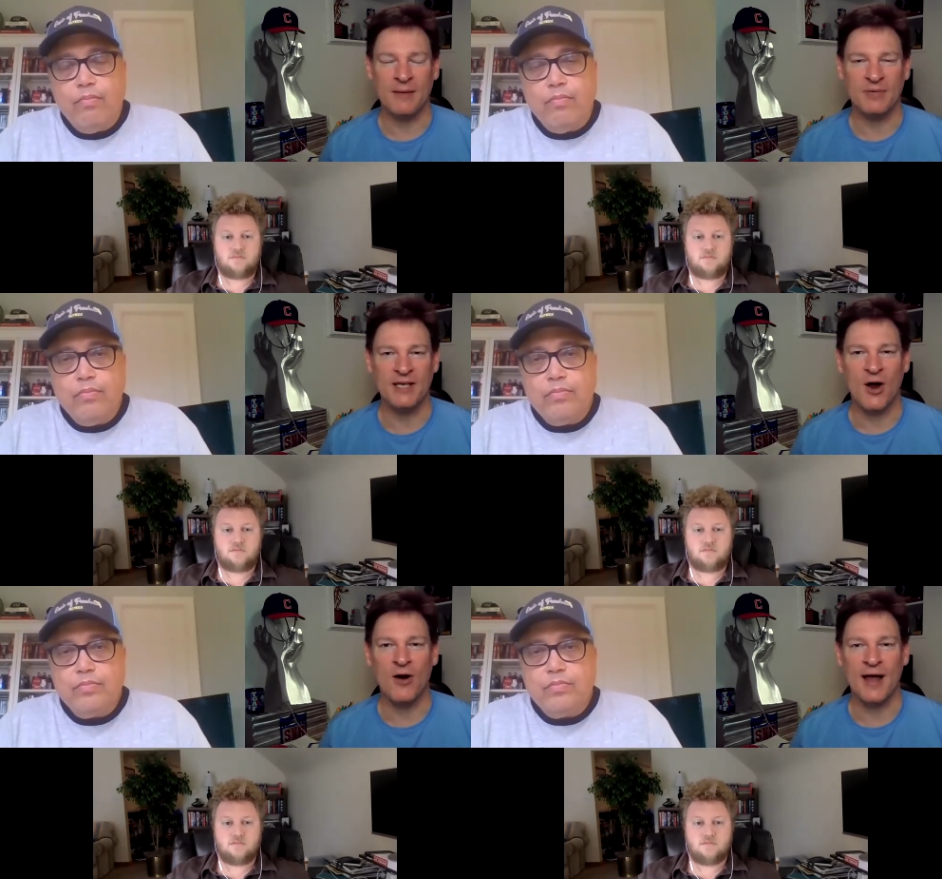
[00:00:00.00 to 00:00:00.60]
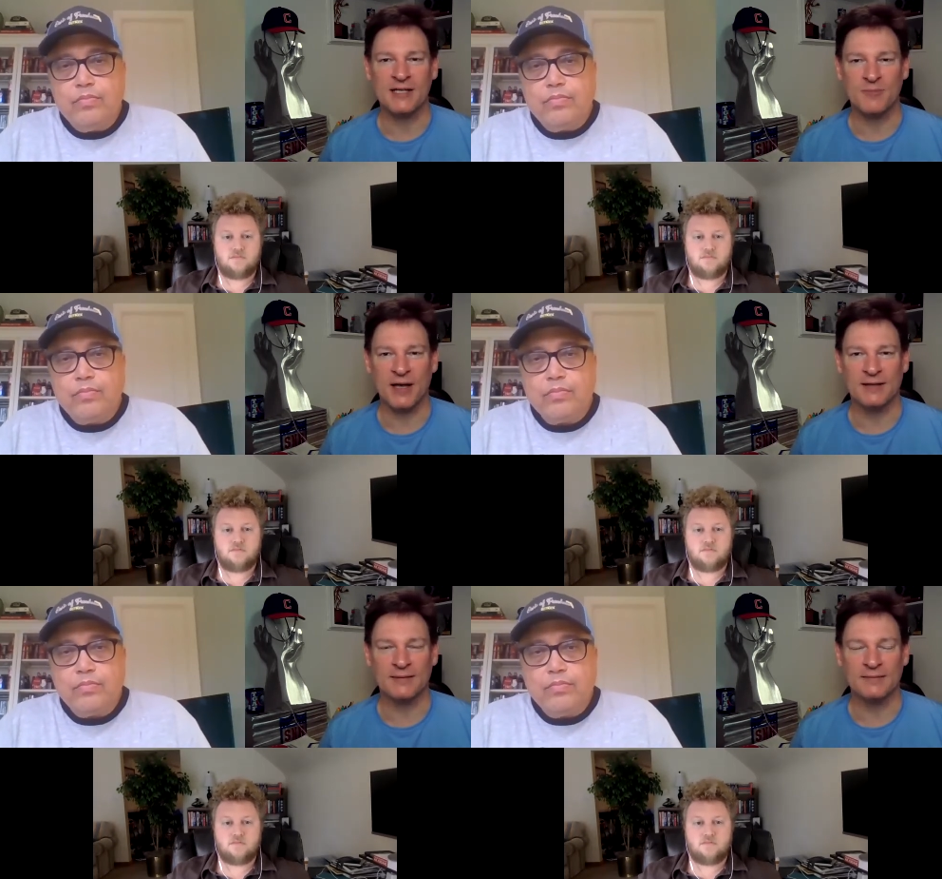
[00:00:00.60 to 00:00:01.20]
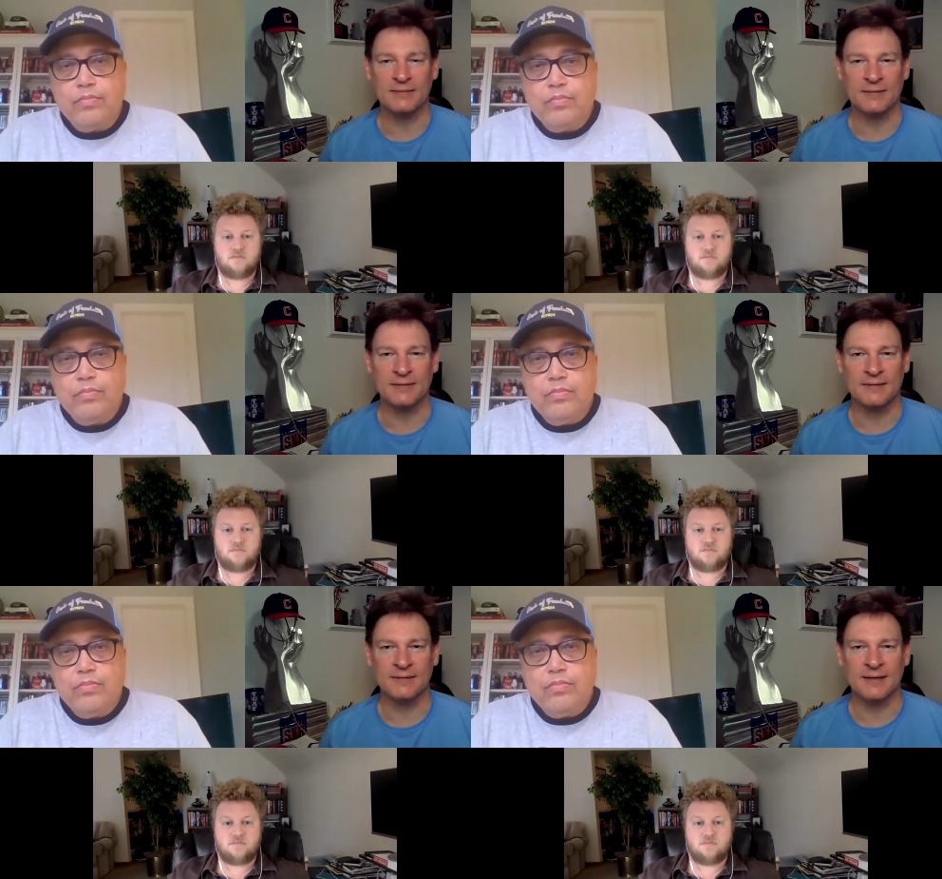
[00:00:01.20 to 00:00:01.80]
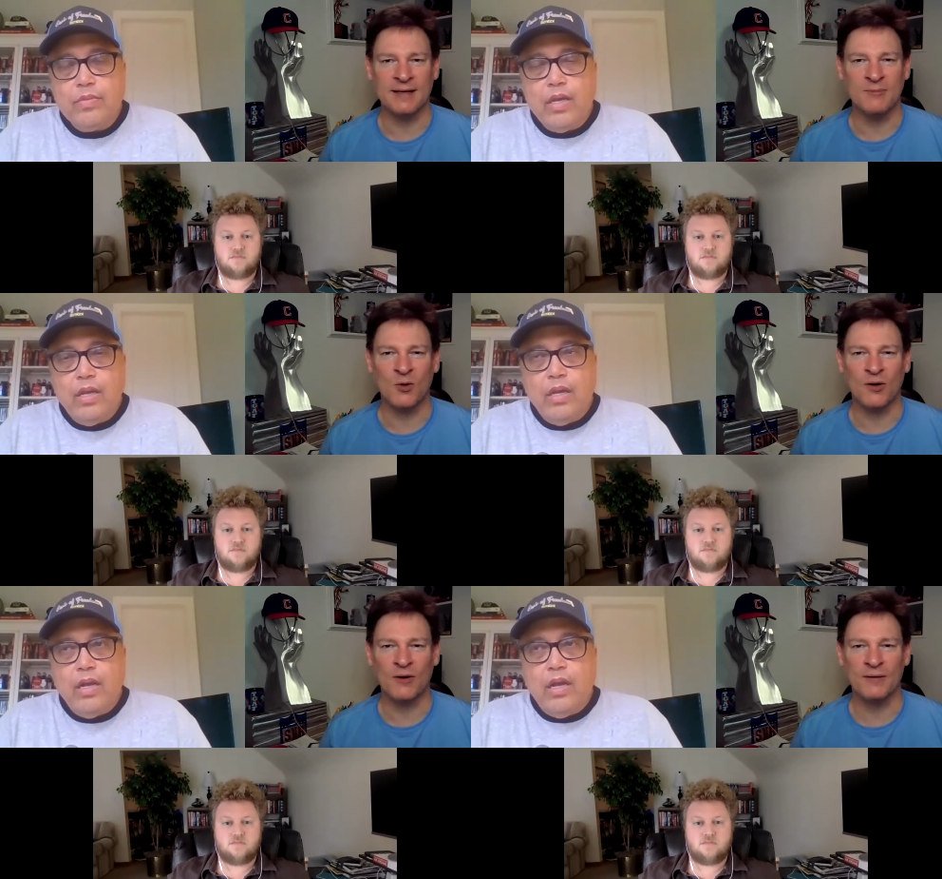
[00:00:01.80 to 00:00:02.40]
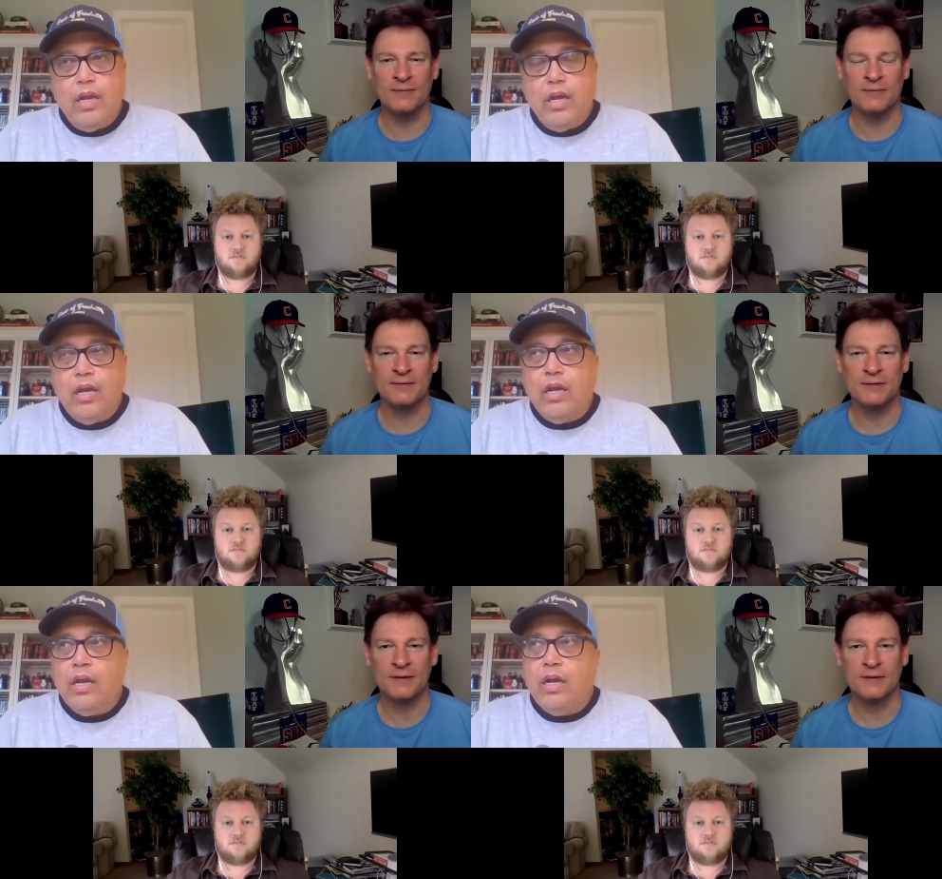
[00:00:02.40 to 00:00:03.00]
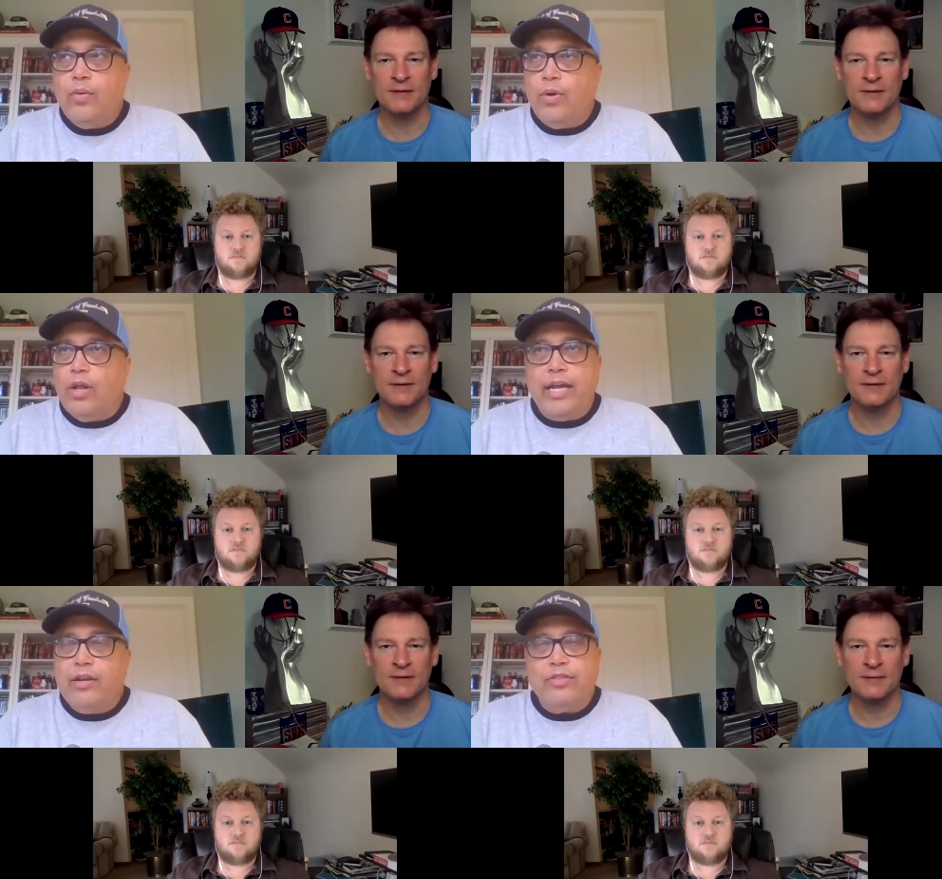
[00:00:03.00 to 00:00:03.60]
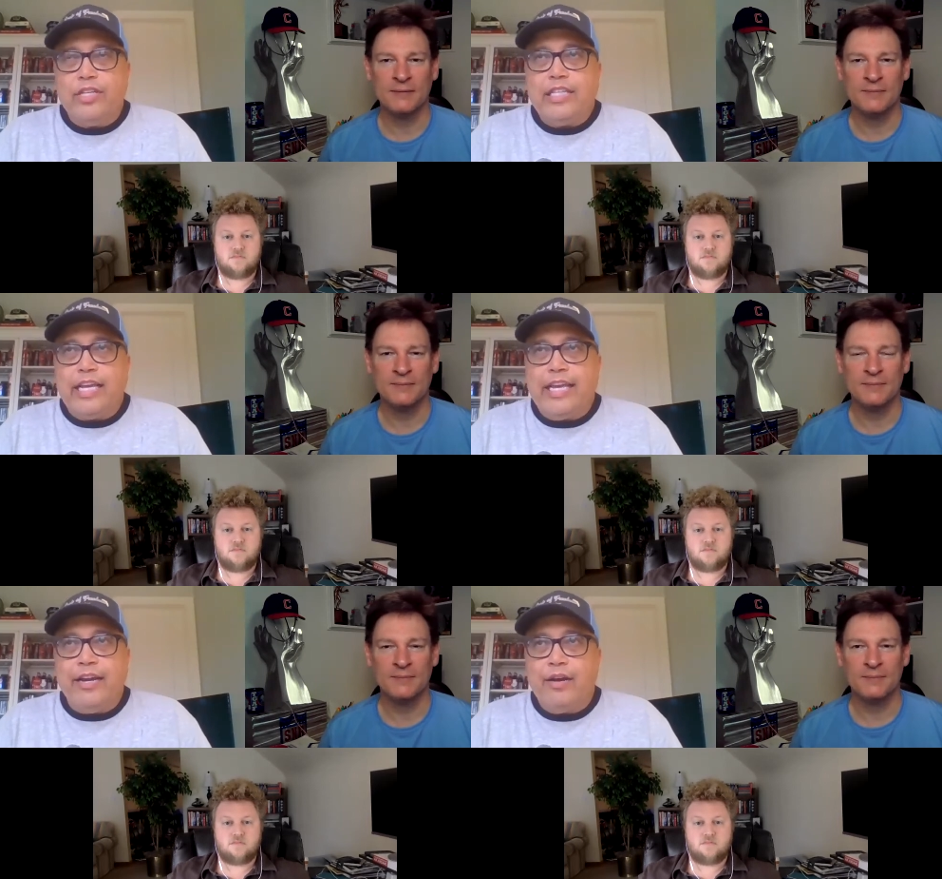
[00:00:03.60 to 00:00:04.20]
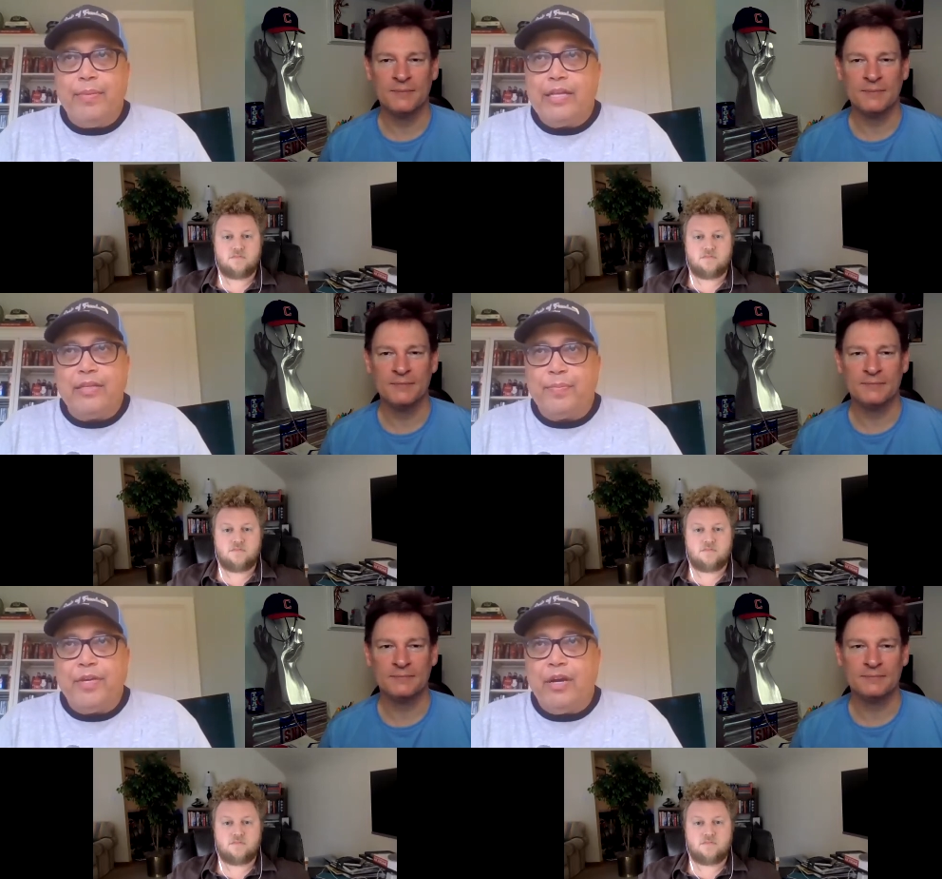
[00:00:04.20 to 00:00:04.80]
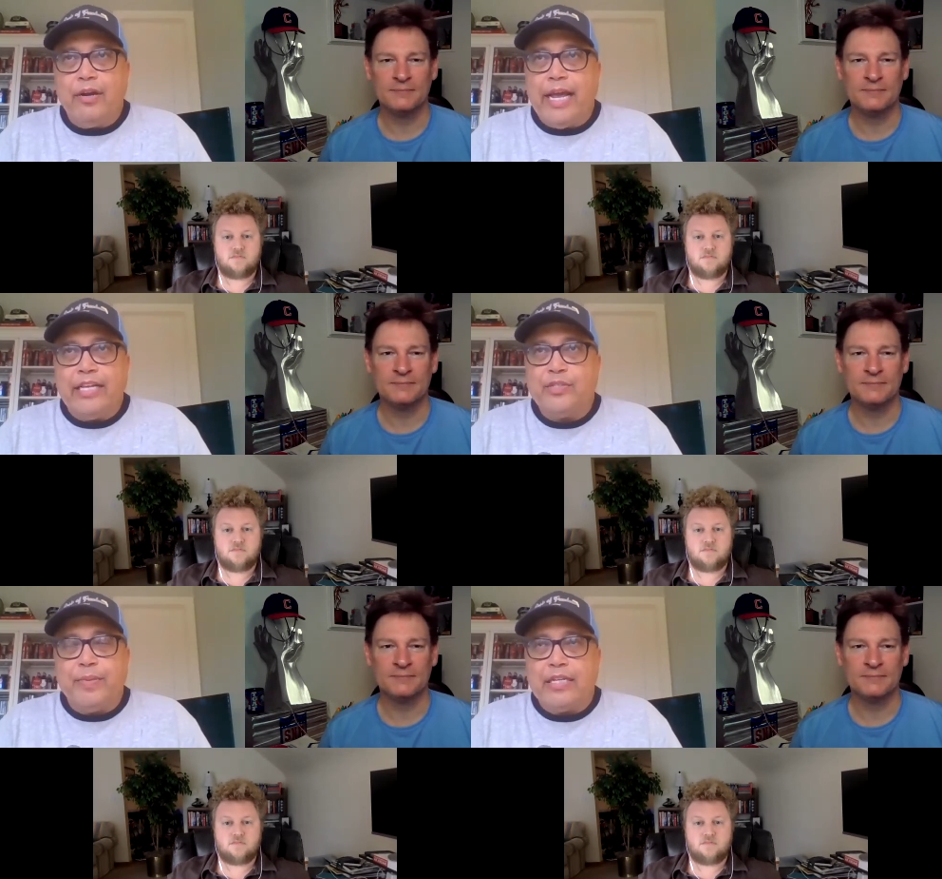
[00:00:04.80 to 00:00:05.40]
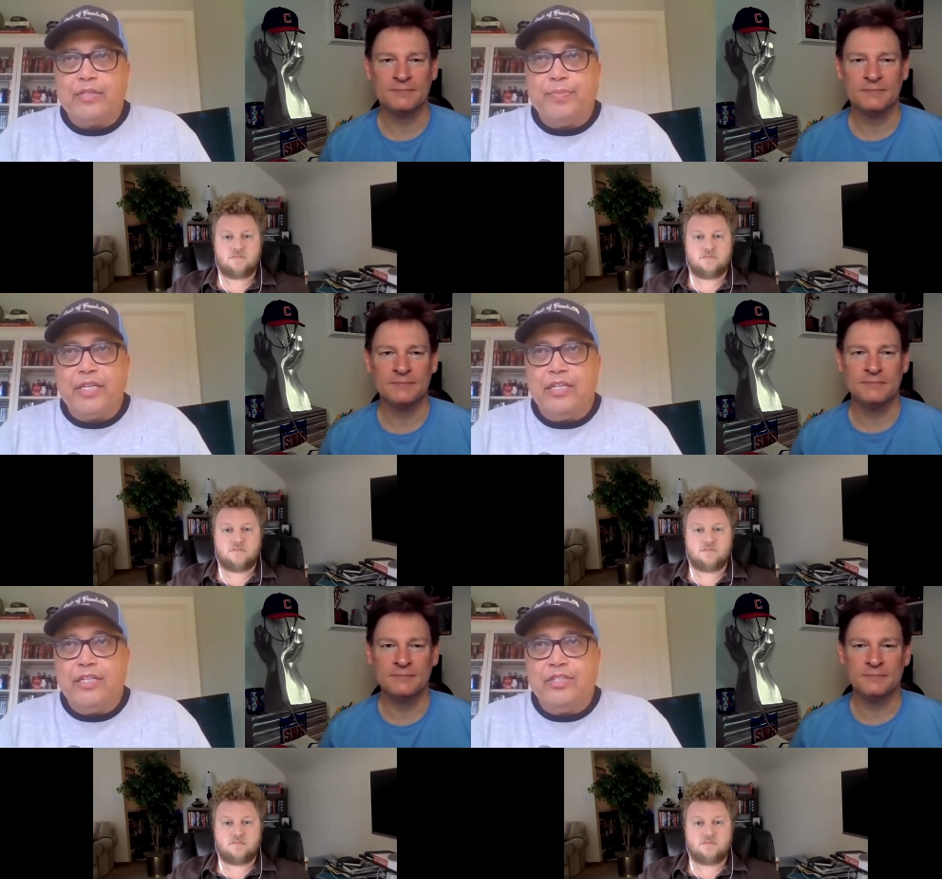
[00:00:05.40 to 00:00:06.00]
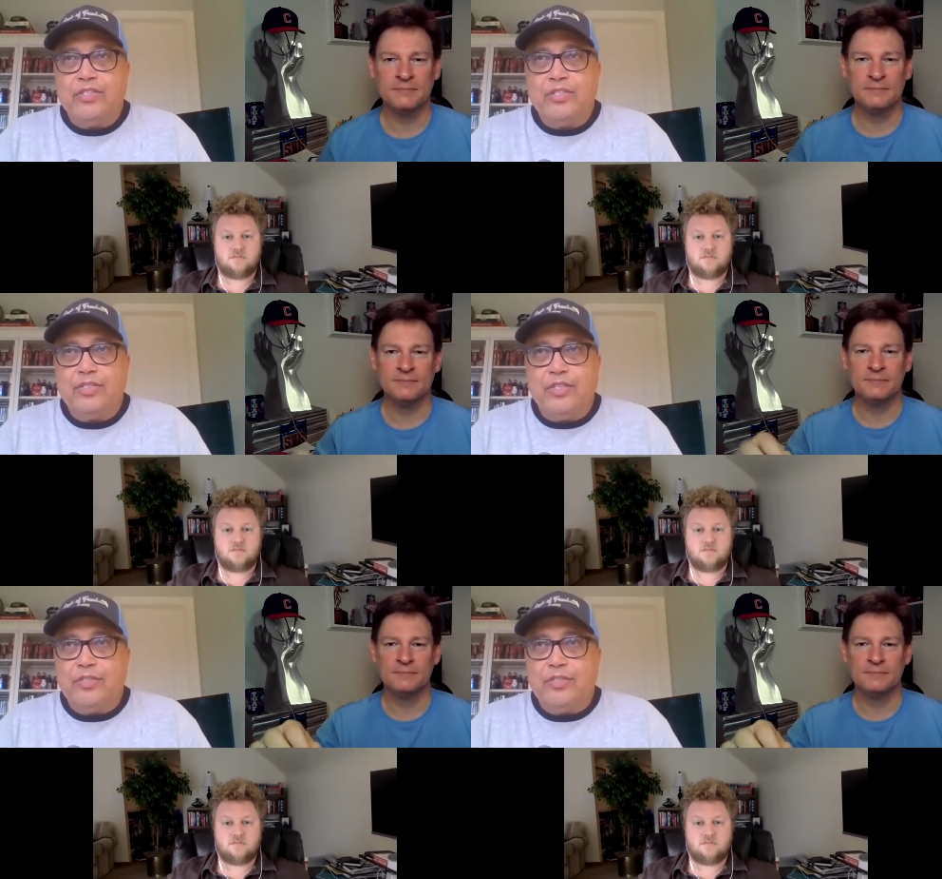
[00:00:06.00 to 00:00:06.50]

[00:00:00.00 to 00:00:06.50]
Speaker 1: that PR aspect anymore?
Speaker 2: Well, I don't think they care about the PR aspect because,